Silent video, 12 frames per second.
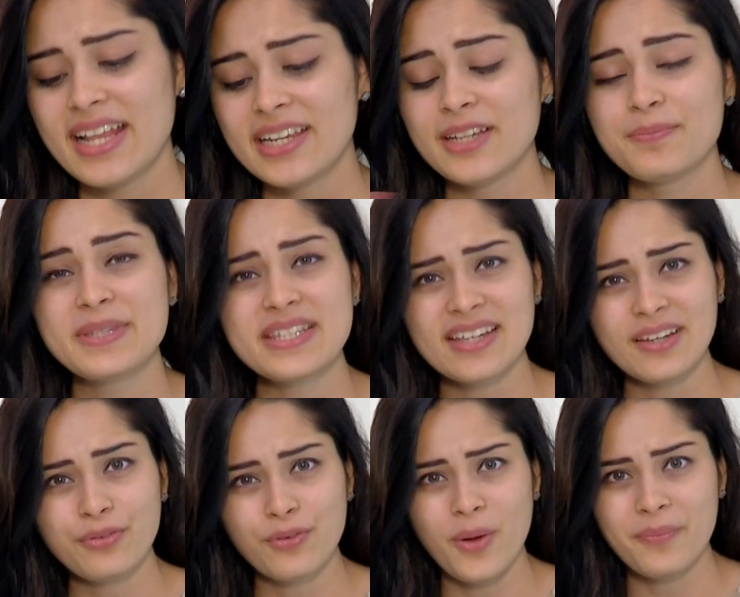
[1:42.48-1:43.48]
lipstick
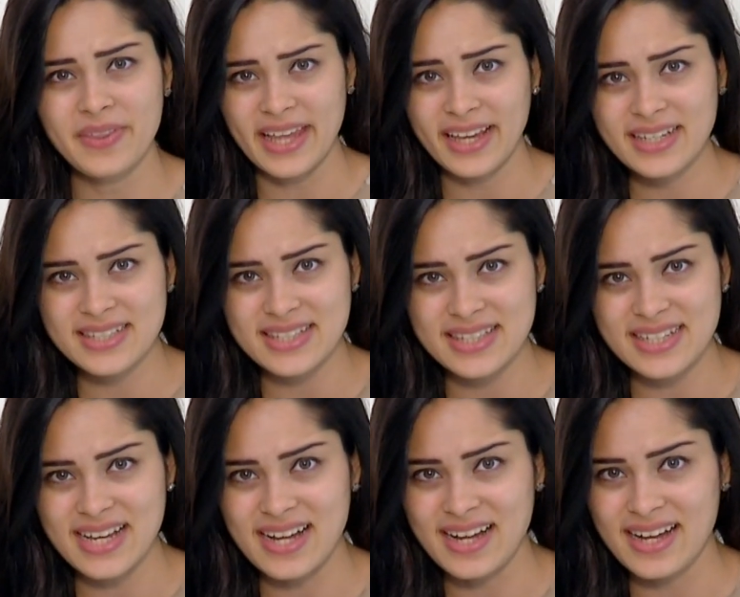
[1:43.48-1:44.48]
from NYX.
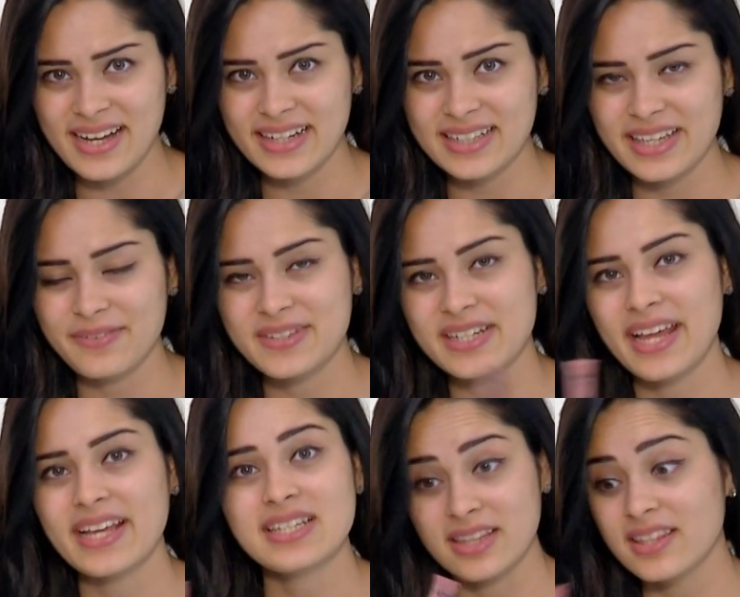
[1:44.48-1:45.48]
Uh, it gives a
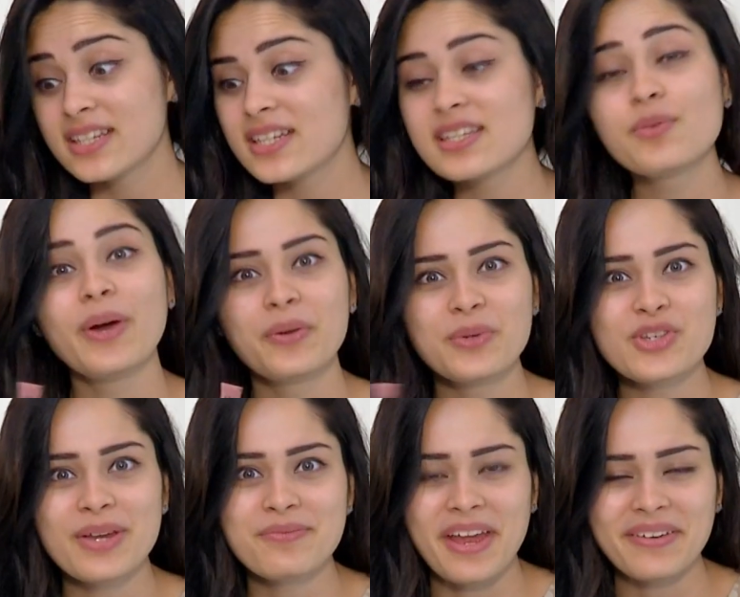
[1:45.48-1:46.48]
nice. This is the one which
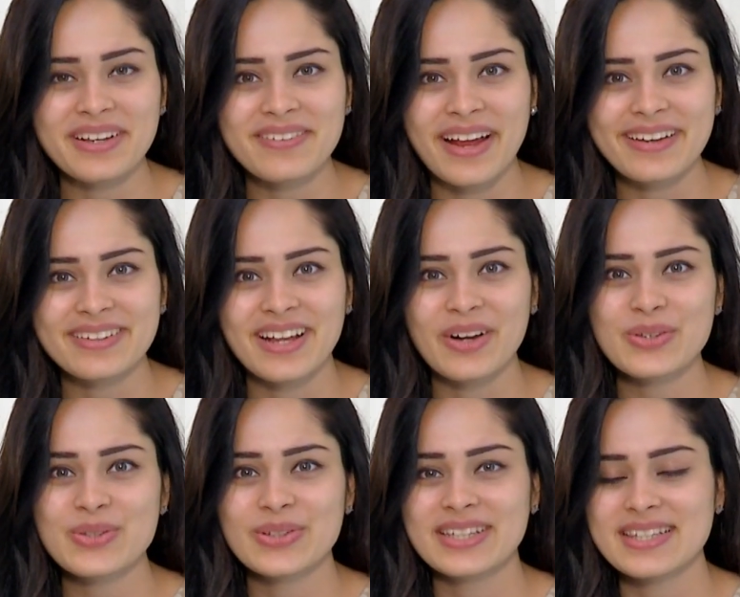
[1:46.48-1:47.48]
I'm wearing right
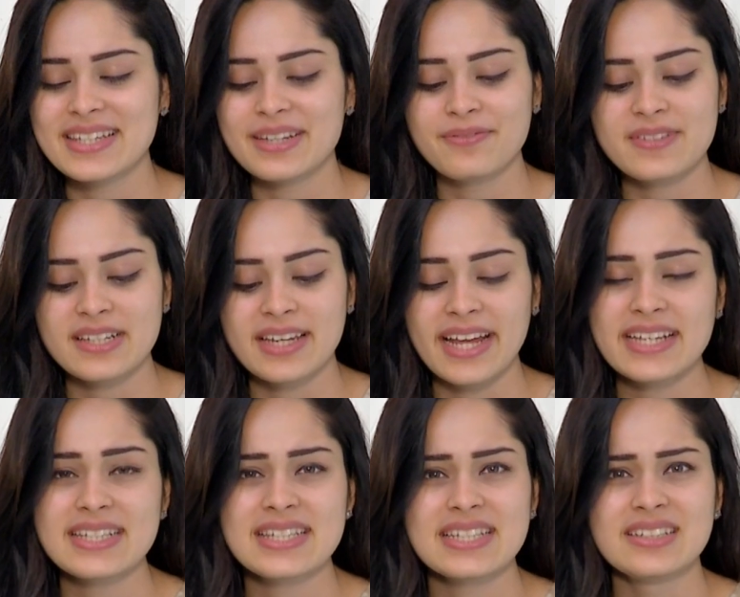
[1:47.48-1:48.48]
now. So this gives a
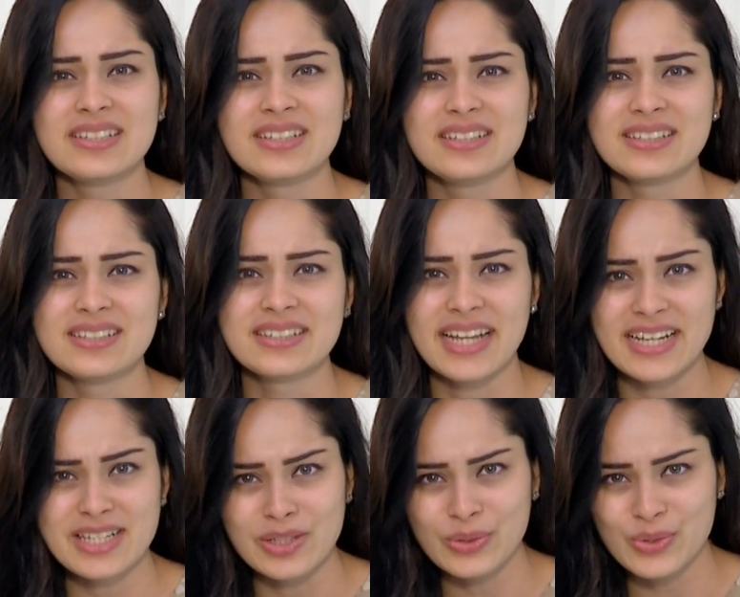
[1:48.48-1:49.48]
nice, uh,
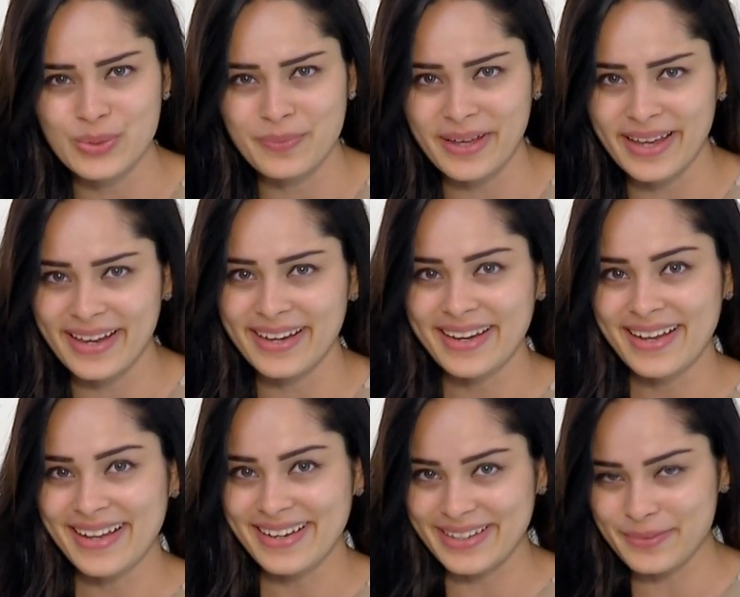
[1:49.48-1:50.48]
nice look to my
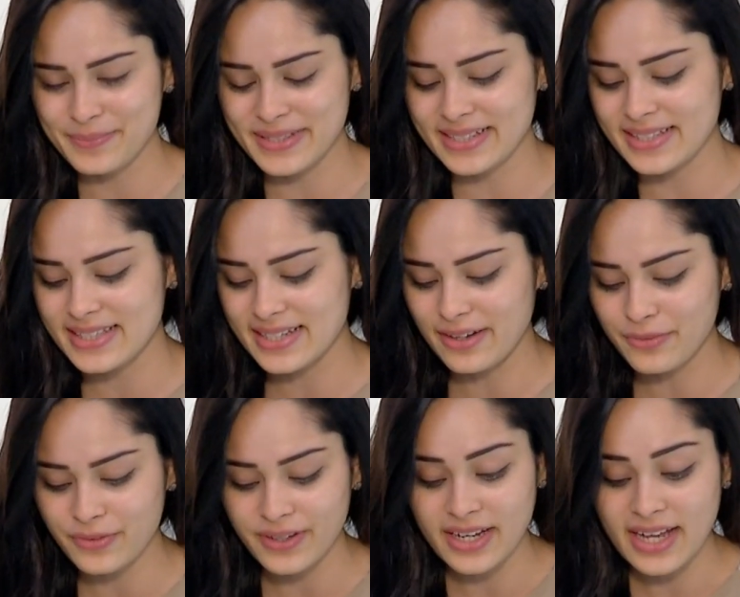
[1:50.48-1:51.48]
lips and stuff.
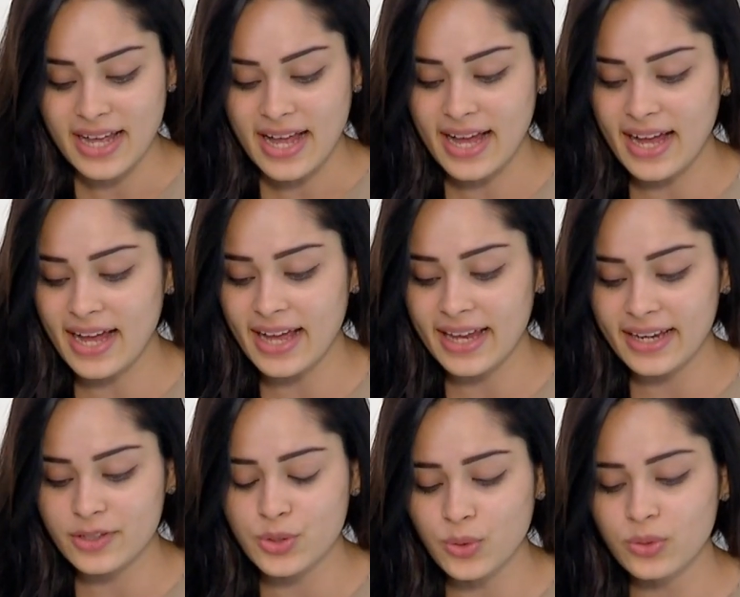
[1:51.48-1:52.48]

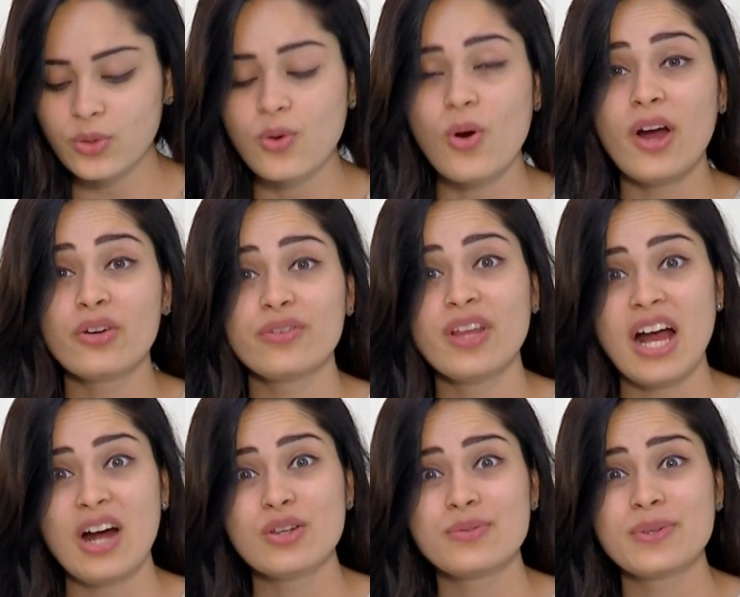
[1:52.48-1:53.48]
I don't go out of the
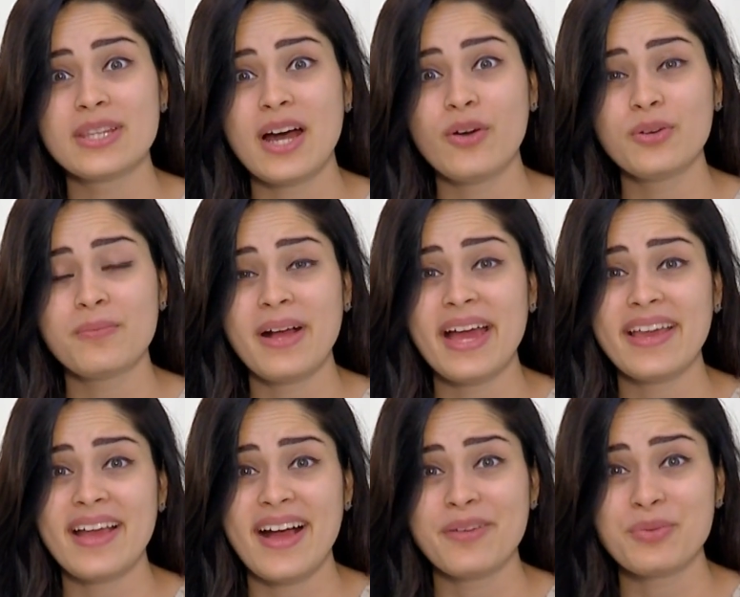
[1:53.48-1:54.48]
house without
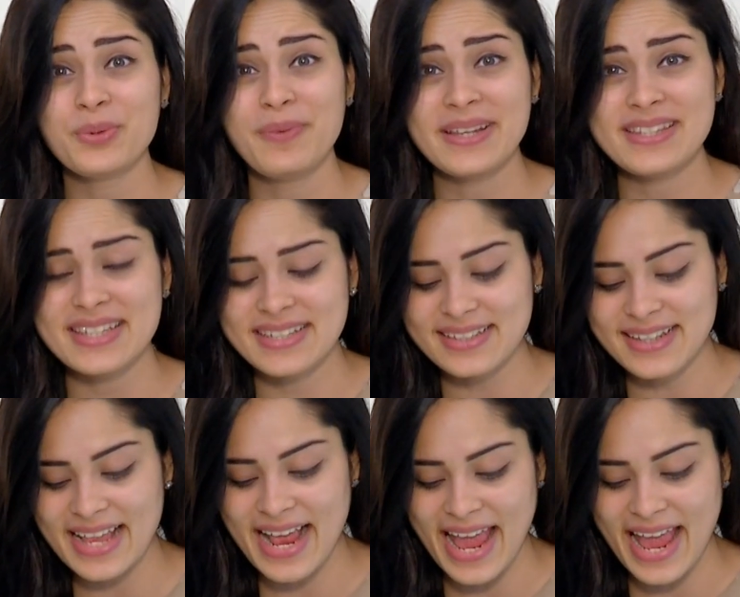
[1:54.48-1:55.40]
my eyebrow pencil